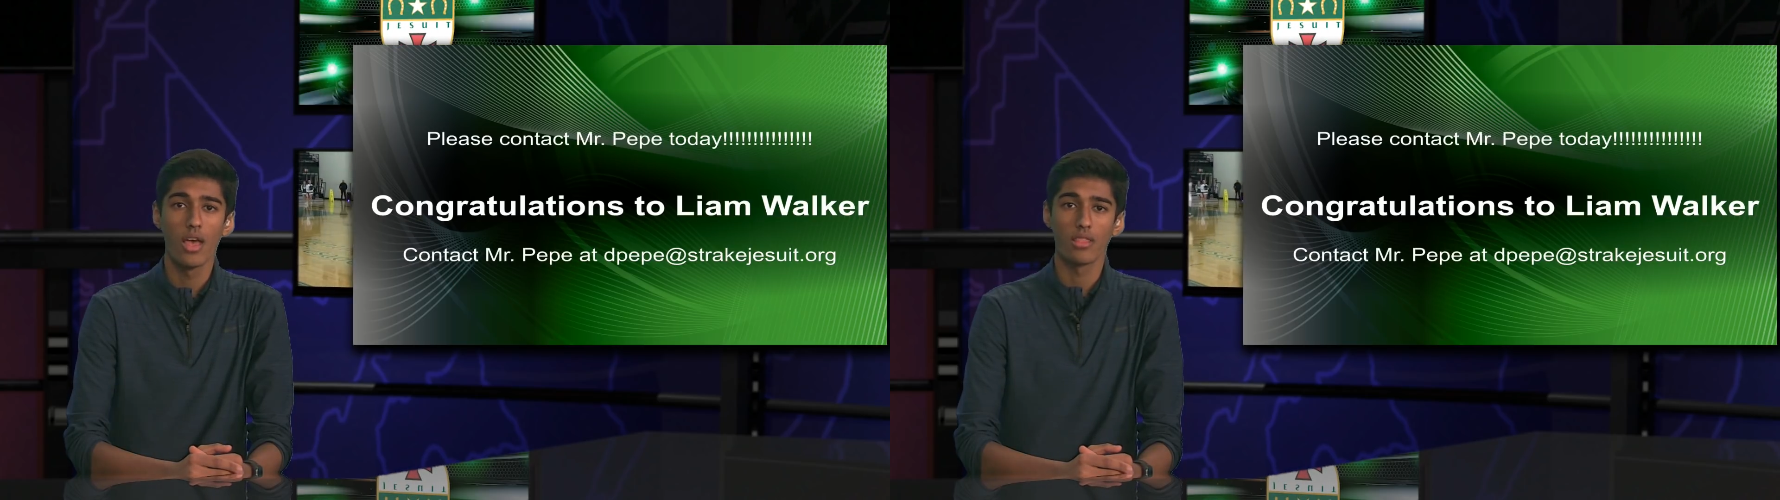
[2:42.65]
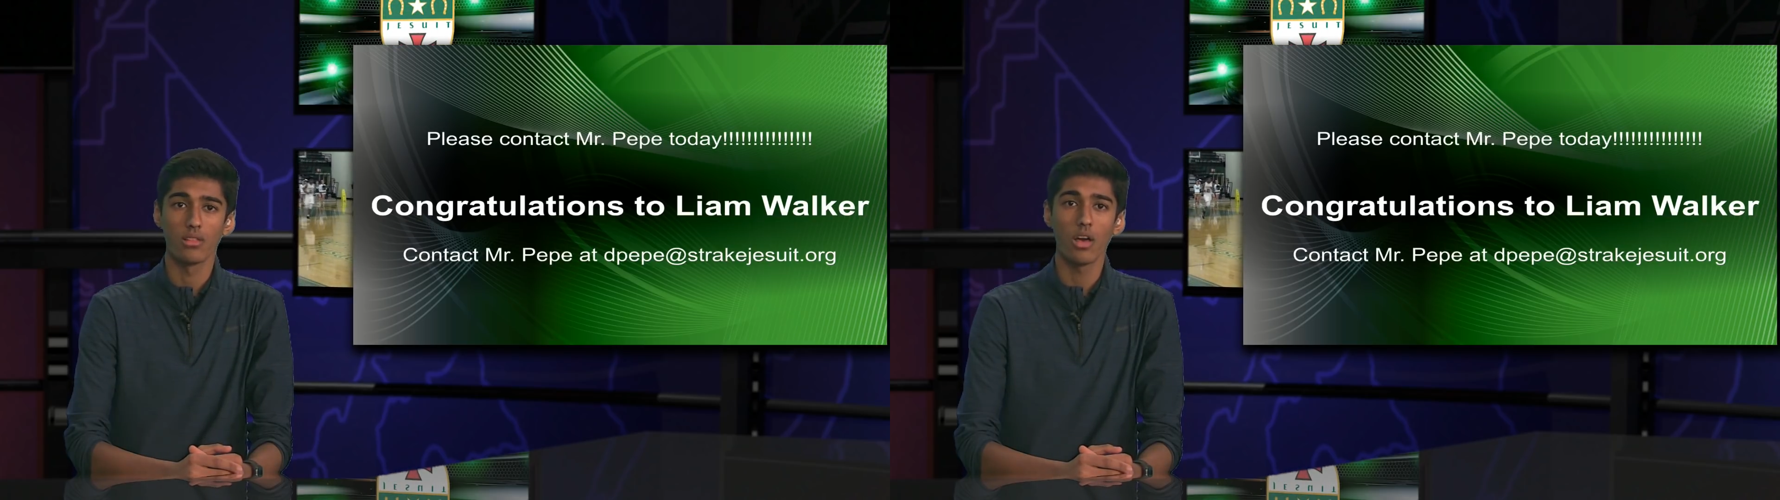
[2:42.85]

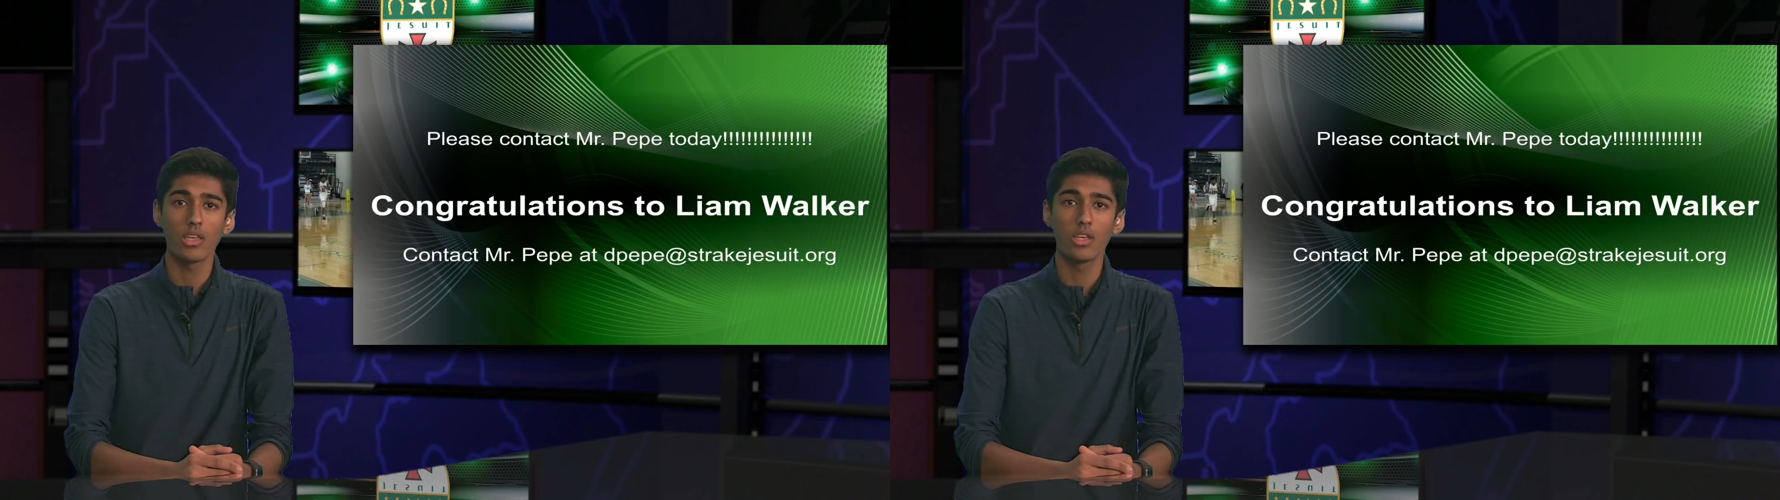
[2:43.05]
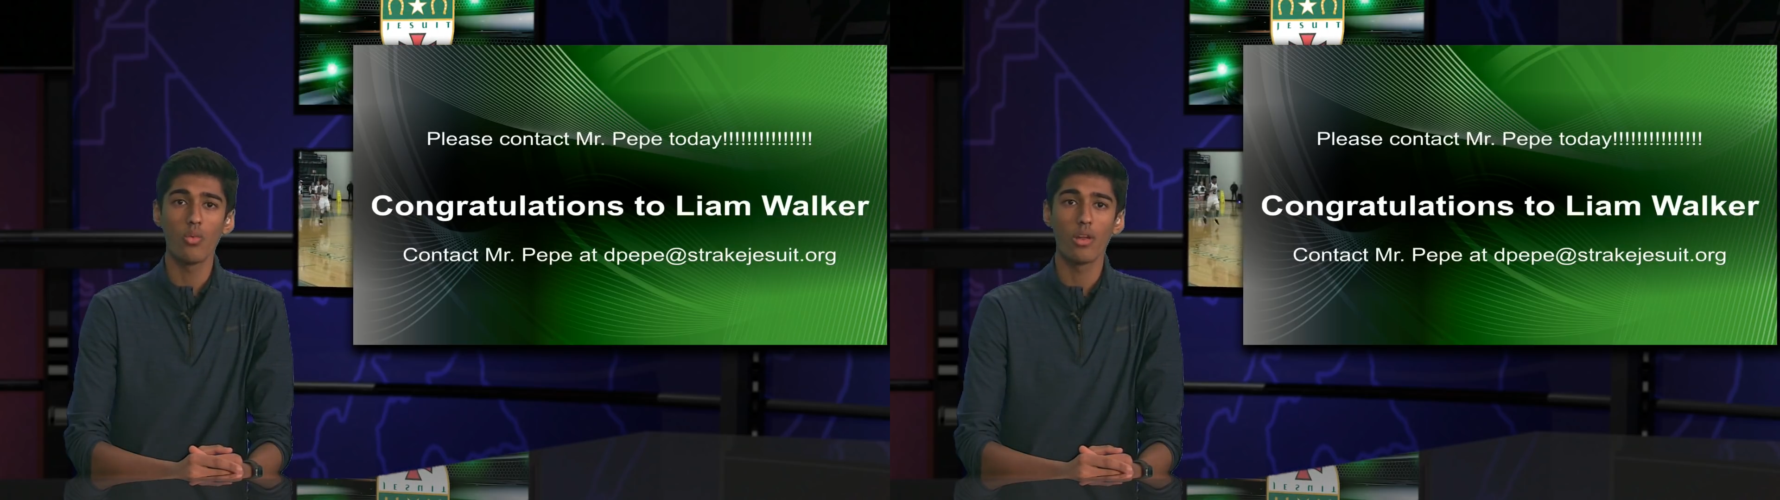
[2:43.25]
The
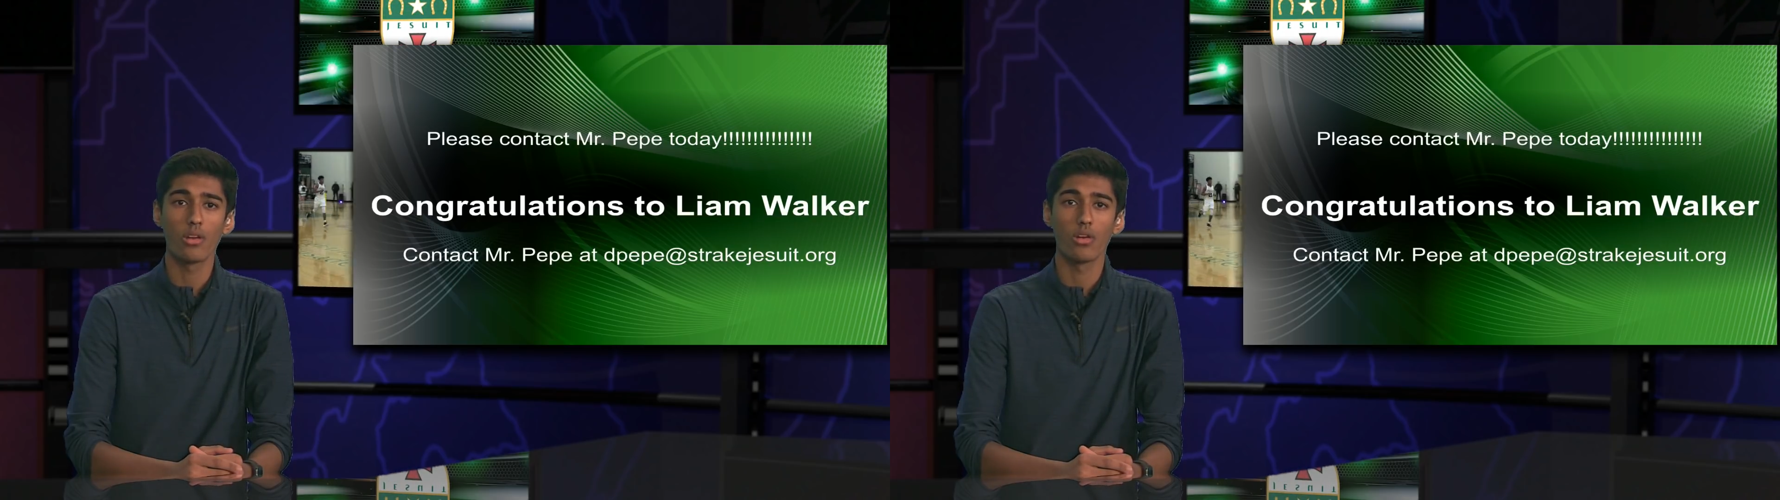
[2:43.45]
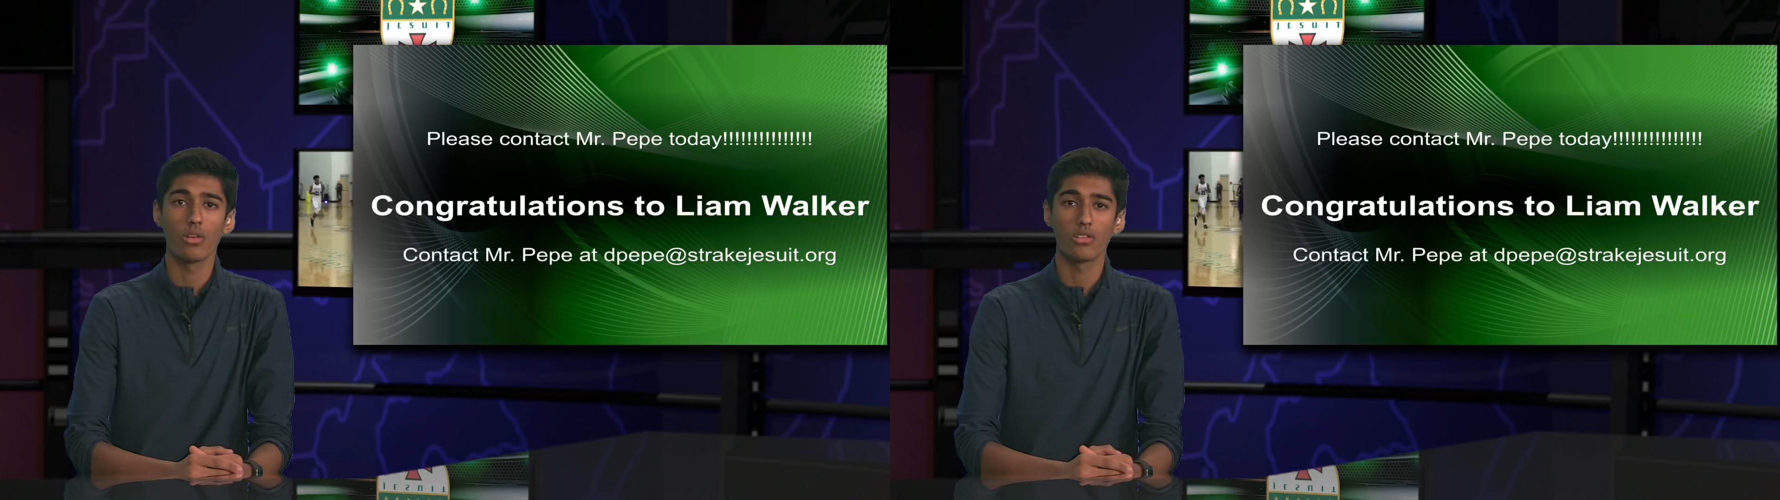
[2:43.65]
lucky winner